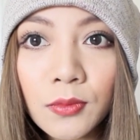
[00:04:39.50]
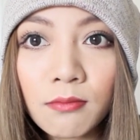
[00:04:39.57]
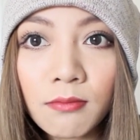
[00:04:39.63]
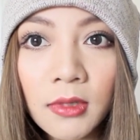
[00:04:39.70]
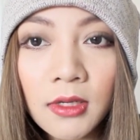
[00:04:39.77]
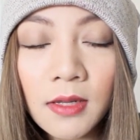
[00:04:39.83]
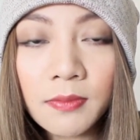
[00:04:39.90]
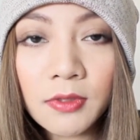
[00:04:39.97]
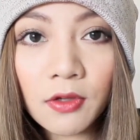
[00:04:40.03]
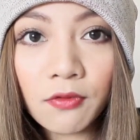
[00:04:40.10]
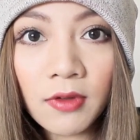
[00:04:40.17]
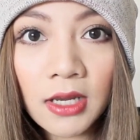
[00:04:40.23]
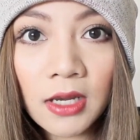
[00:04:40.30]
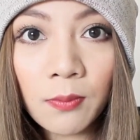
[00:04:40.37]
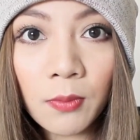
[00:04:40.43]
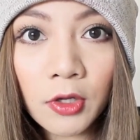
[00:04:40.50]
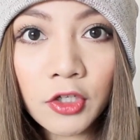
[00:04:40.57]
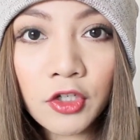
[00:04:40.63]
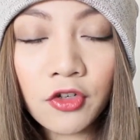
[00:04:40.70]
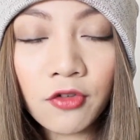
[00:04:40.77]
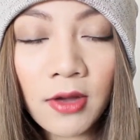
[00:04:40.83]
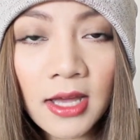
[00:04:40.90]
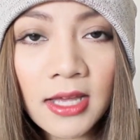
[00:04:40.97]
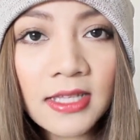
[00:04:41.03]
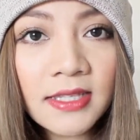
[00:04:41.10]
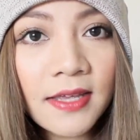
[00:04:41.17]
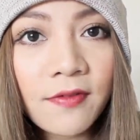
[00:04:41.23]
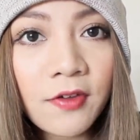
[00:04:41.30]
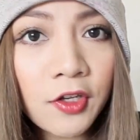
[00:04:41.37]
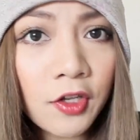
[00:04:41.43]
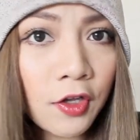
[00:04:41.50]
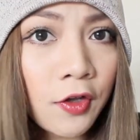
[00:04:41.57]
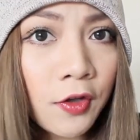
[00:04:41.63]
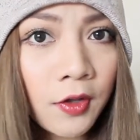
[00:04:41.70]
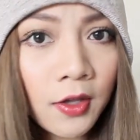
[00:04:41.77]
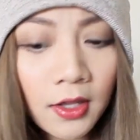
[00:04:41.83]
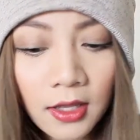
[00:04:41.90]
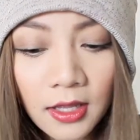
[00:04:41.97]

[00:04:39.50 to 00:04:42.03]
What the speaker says: my lips are really moisturised, even though